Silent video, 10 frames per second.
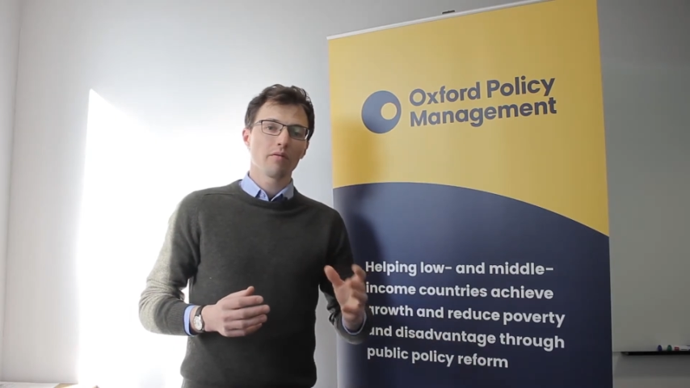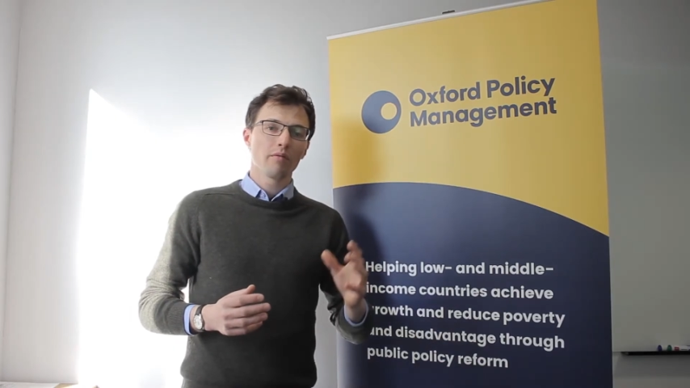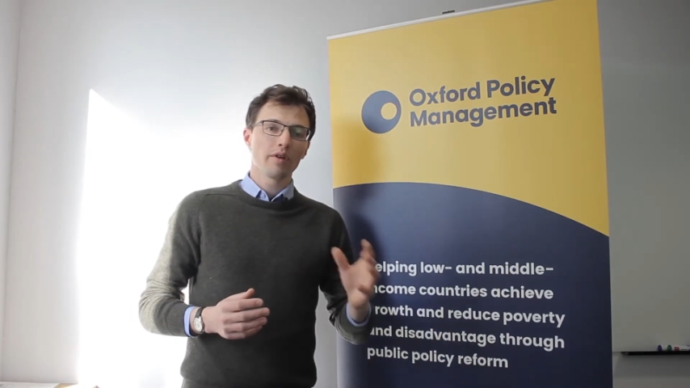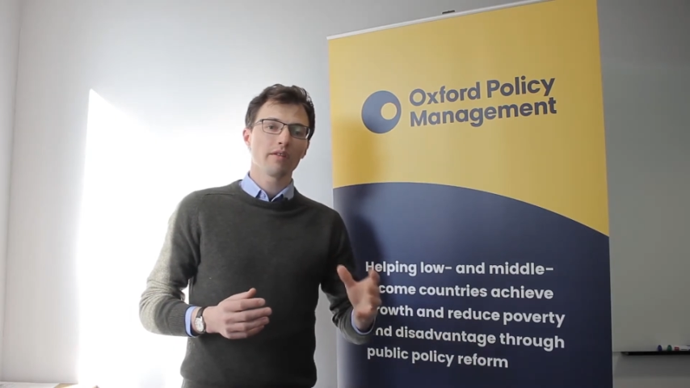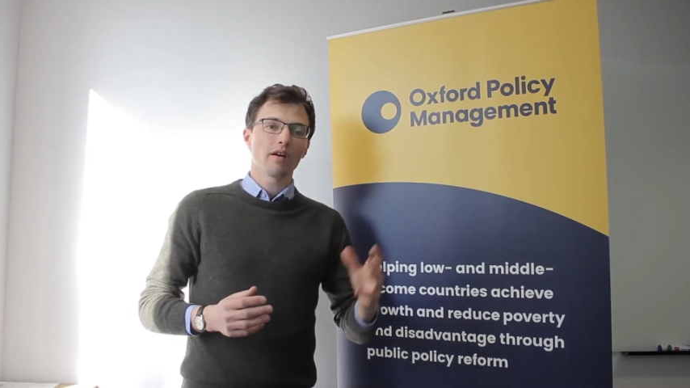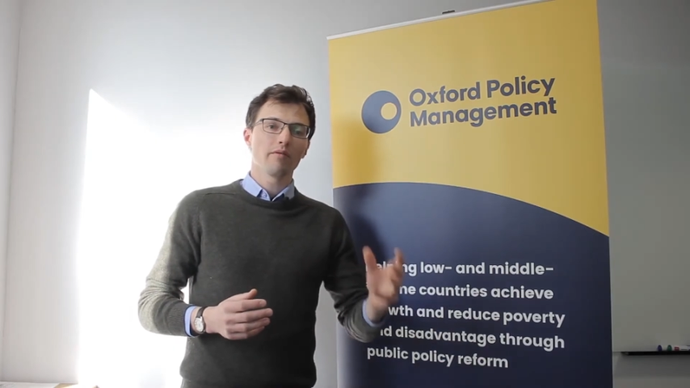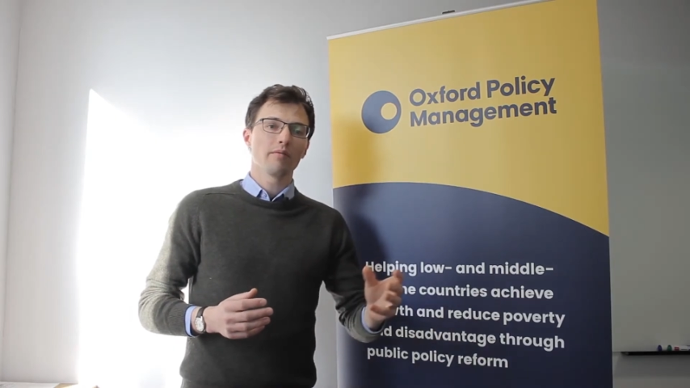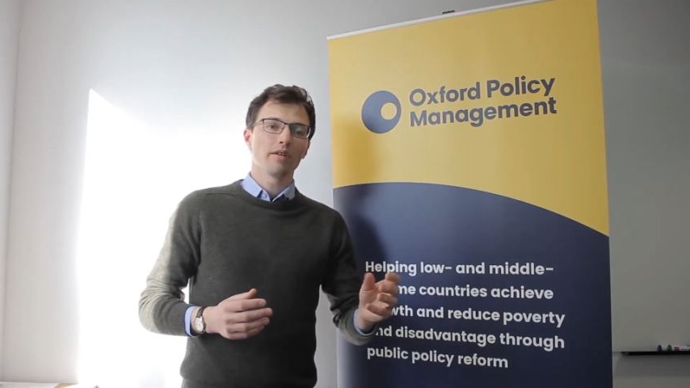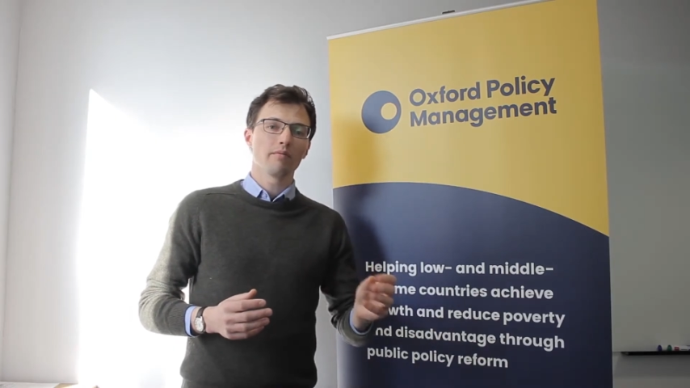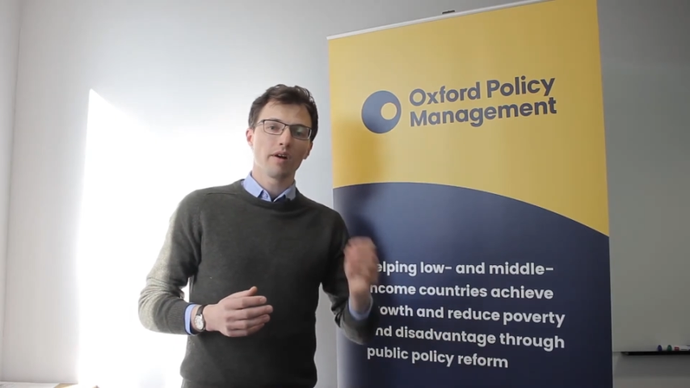with
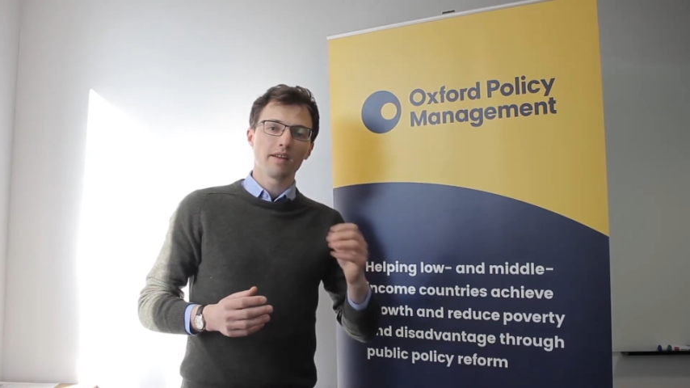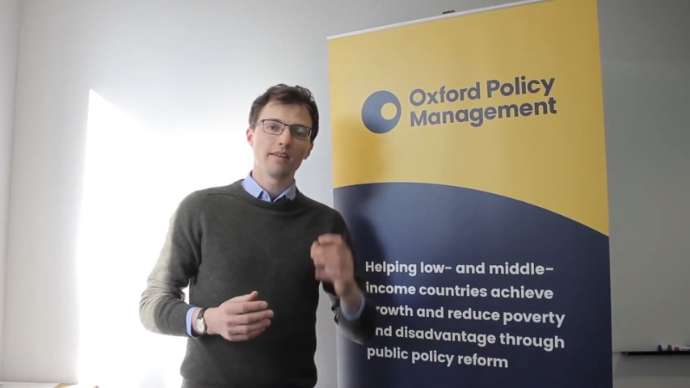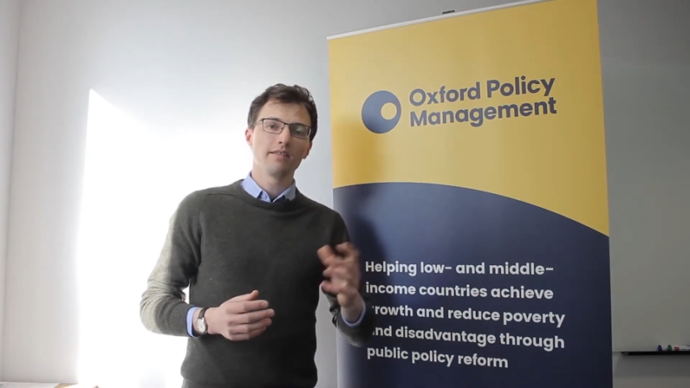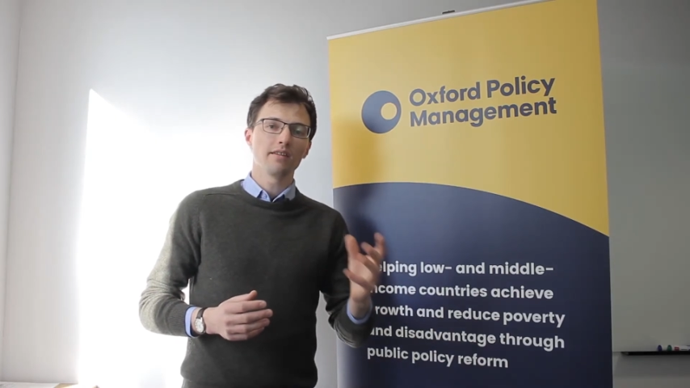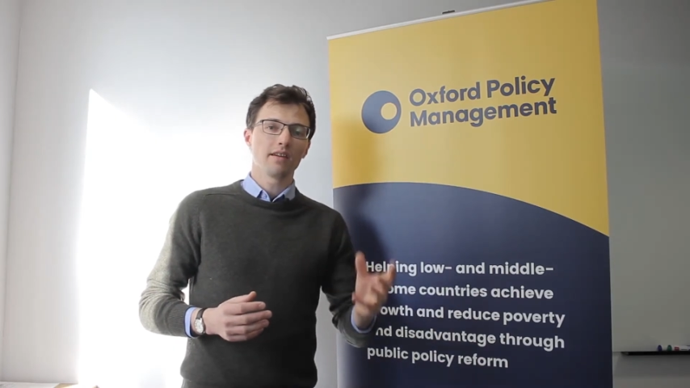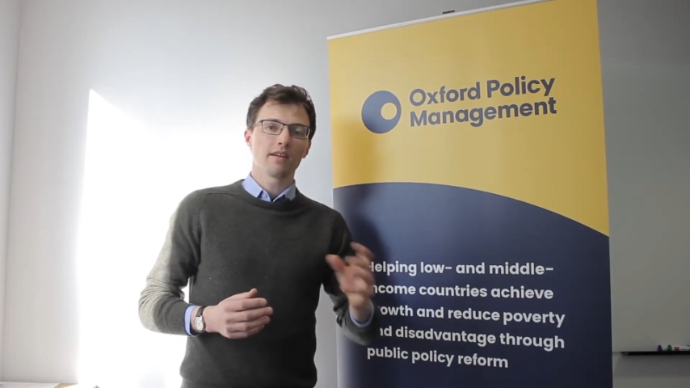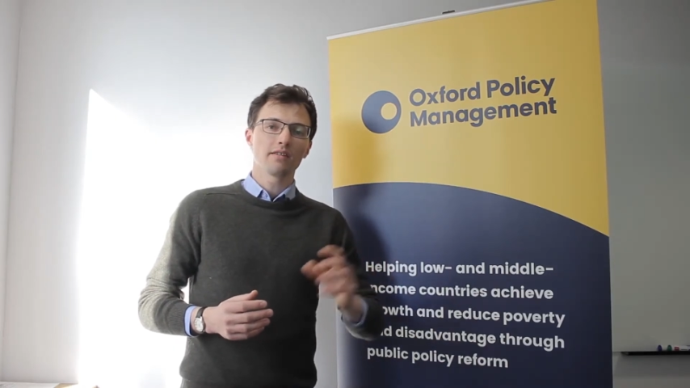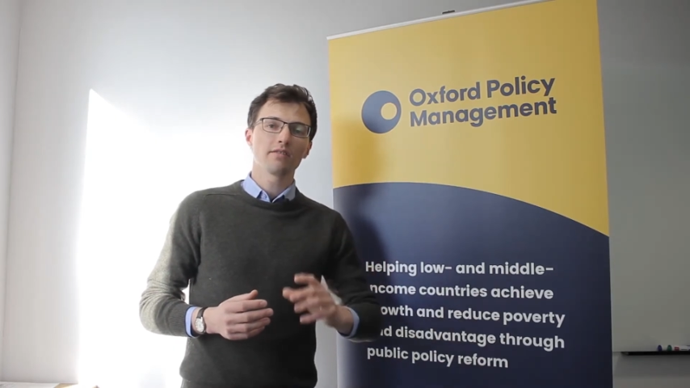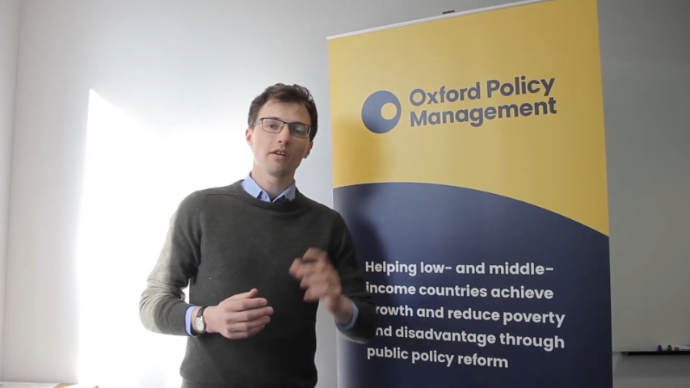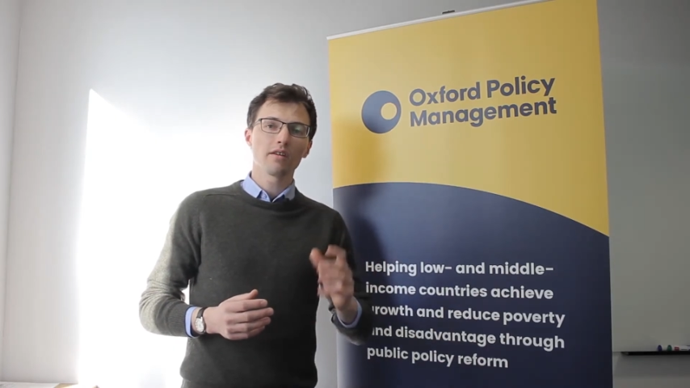government by listening
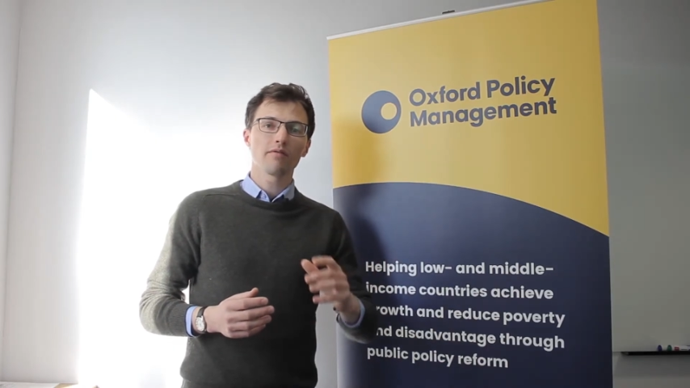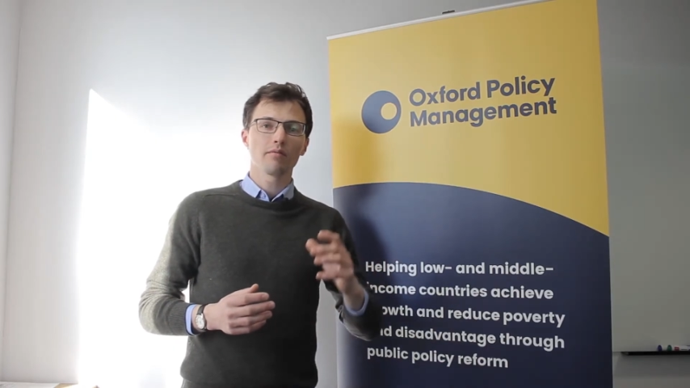and starting